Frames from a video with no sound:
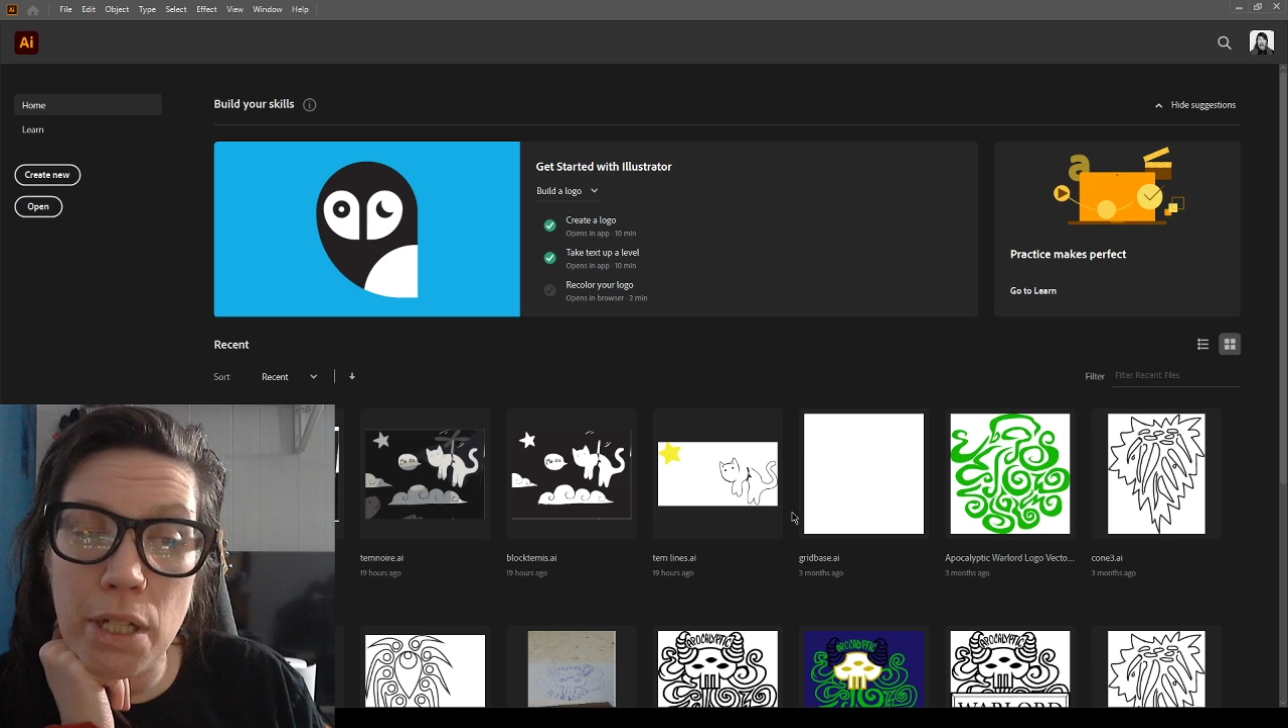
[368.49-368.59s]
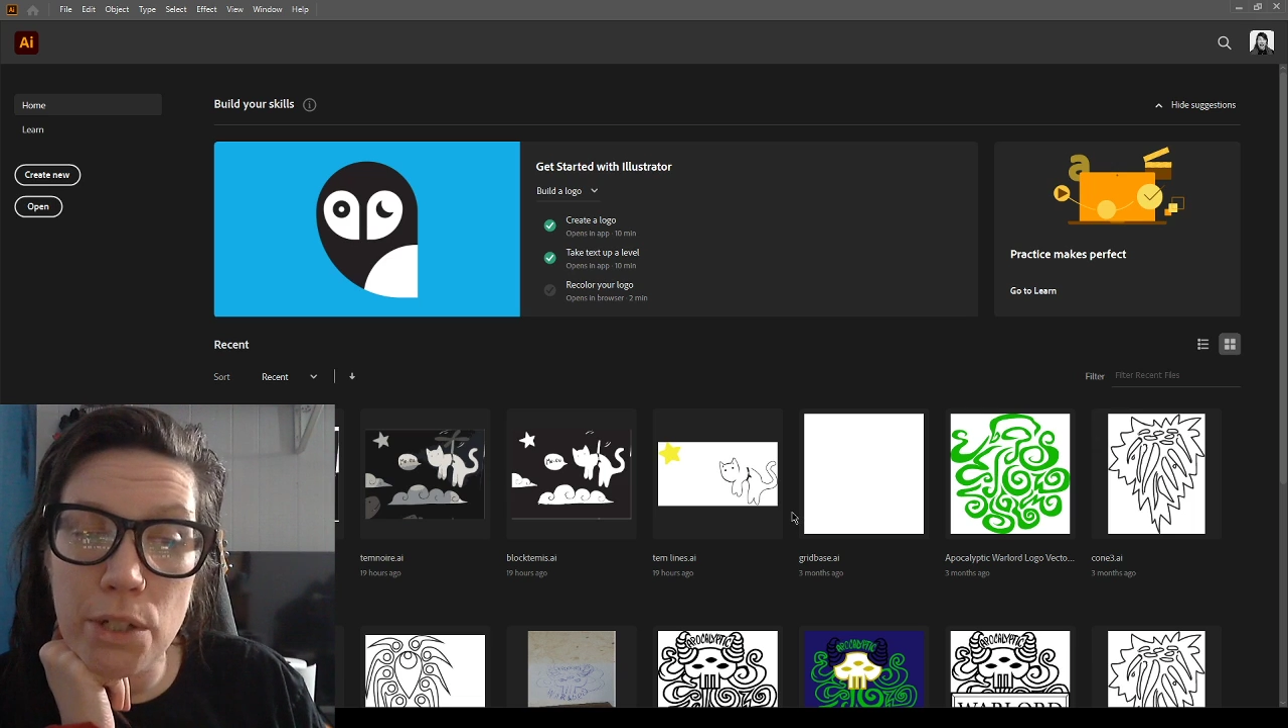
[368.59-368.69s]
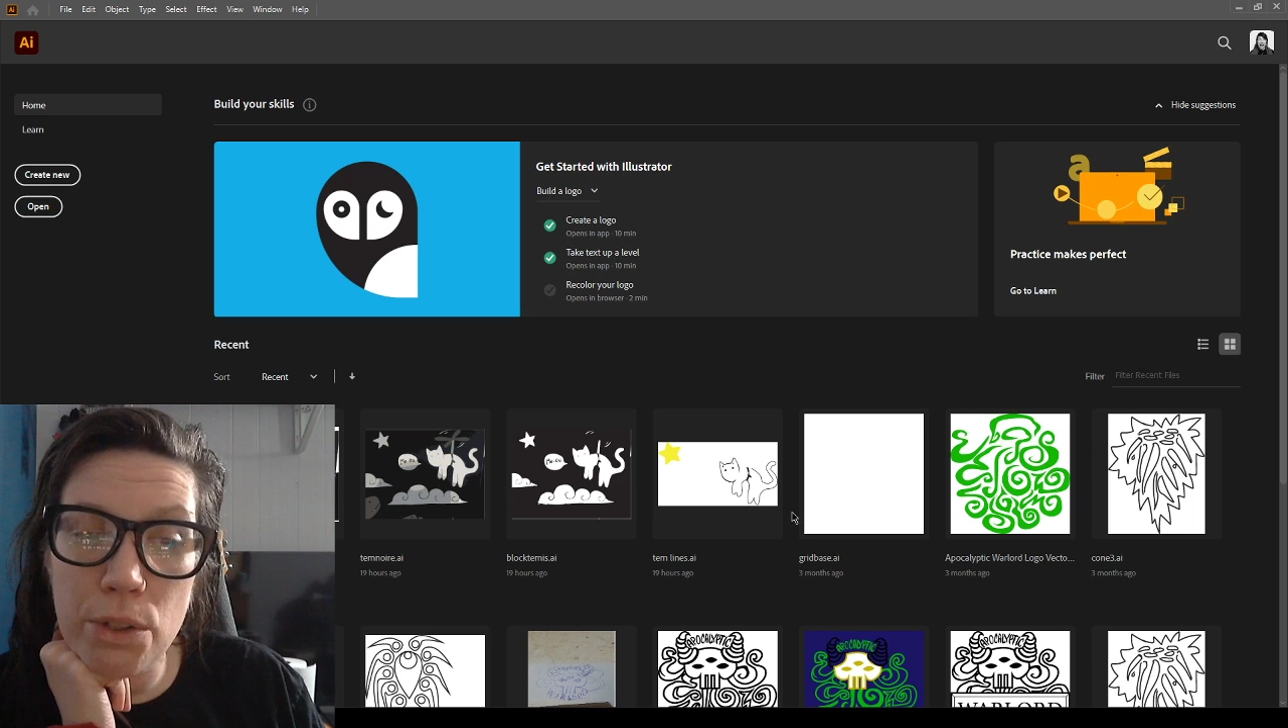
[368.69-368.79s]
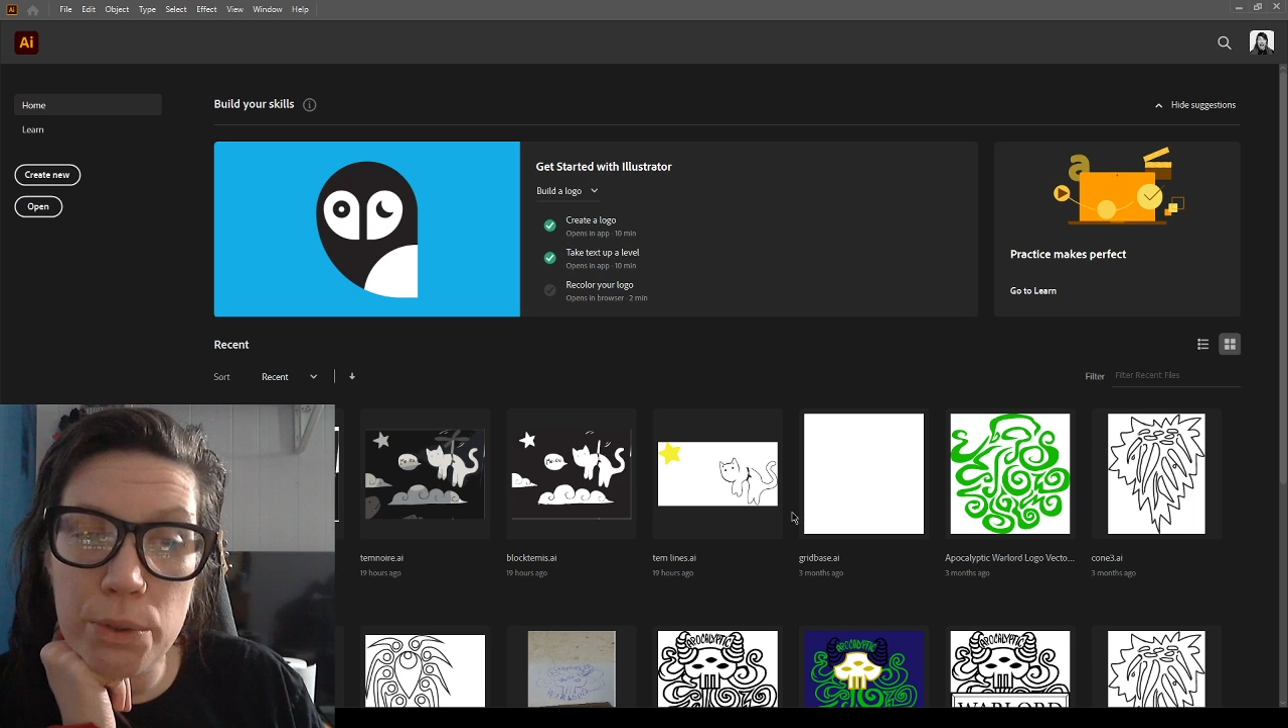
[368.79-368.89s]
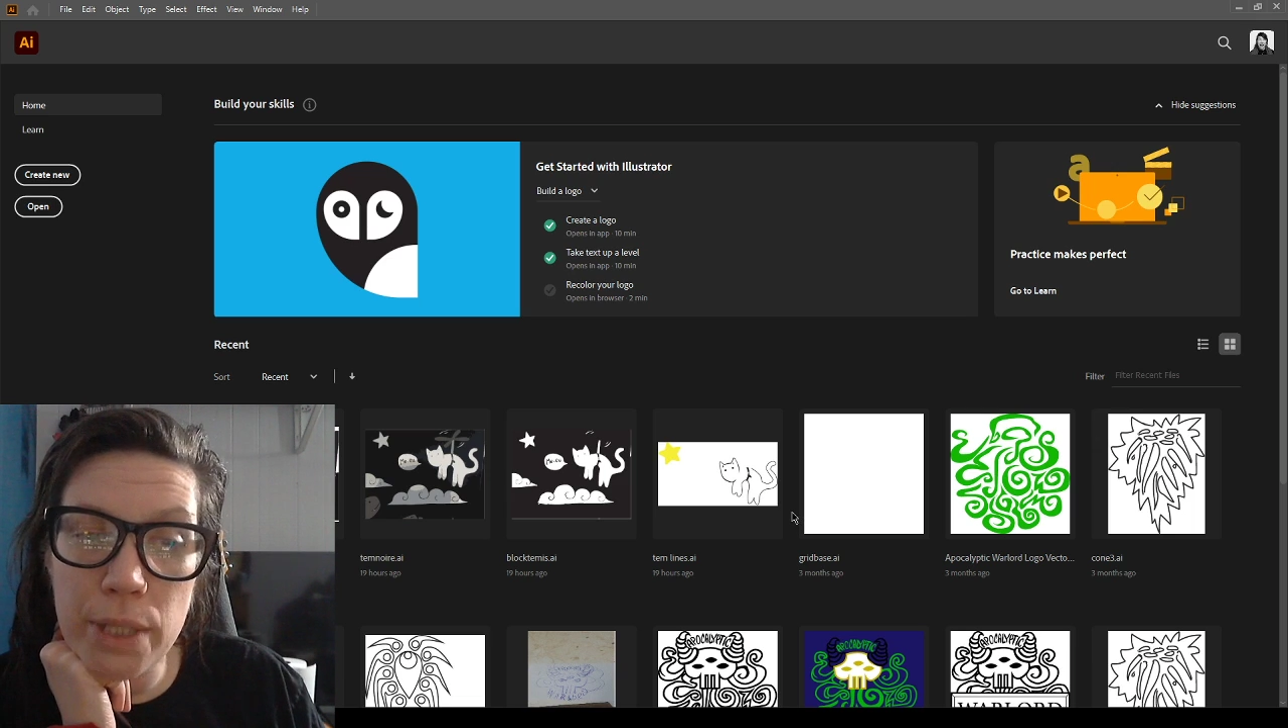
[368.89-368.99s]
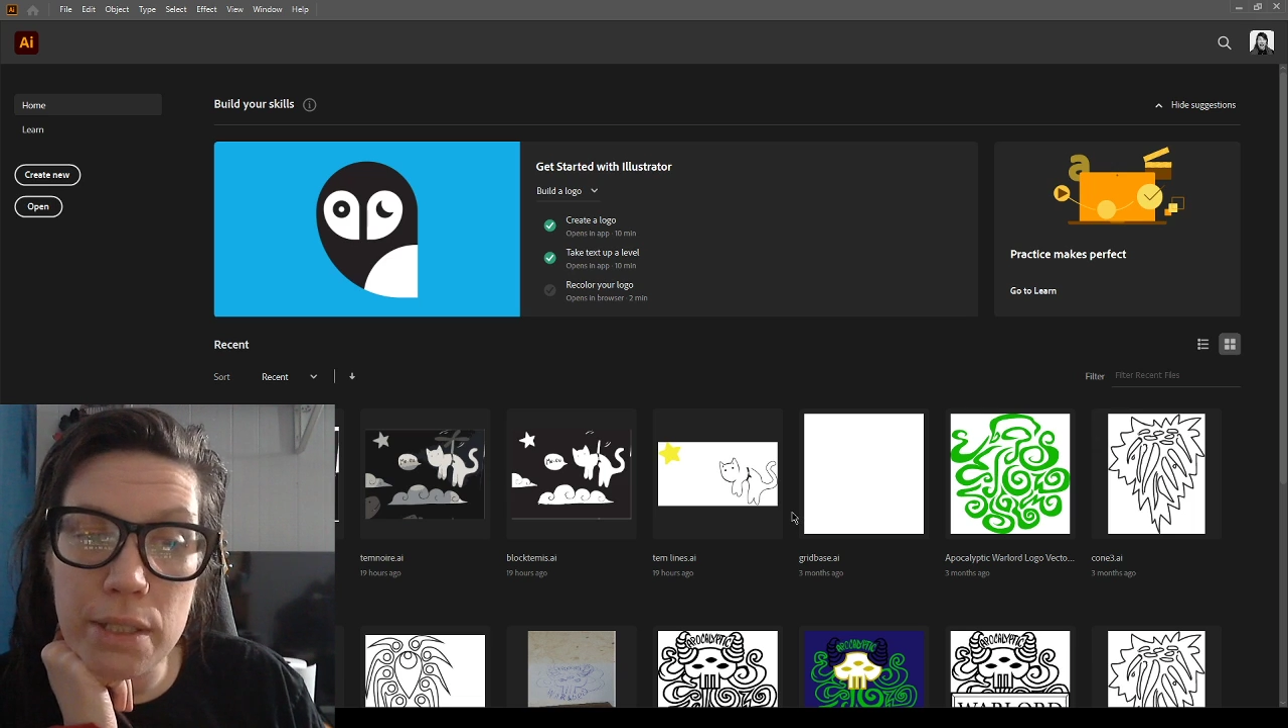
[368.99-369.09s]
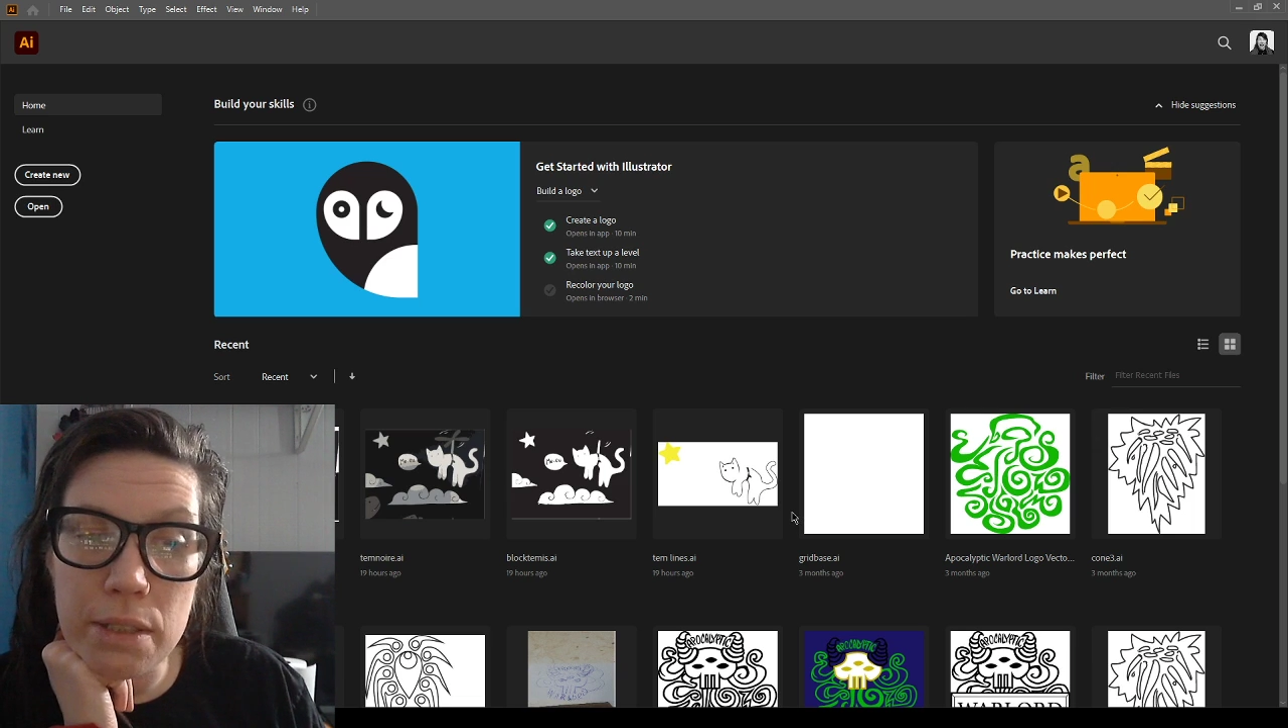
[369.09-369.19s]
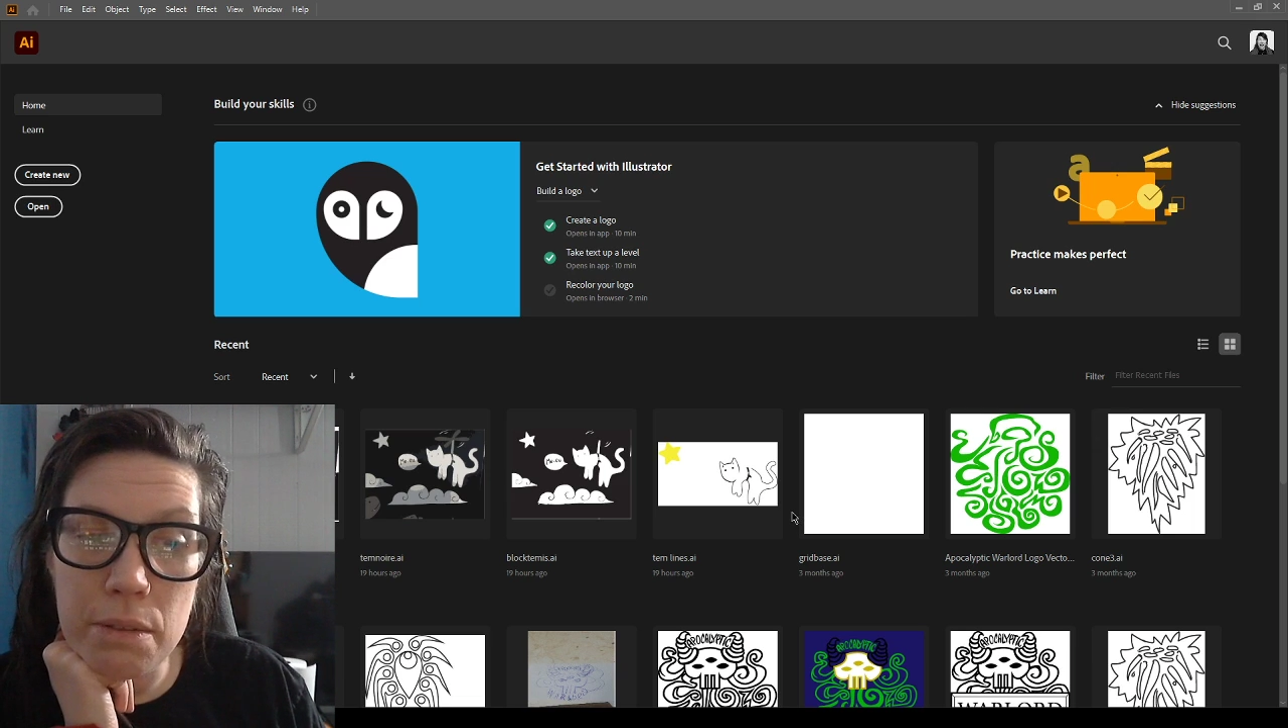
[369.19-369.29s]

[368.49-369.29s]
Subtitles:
I know that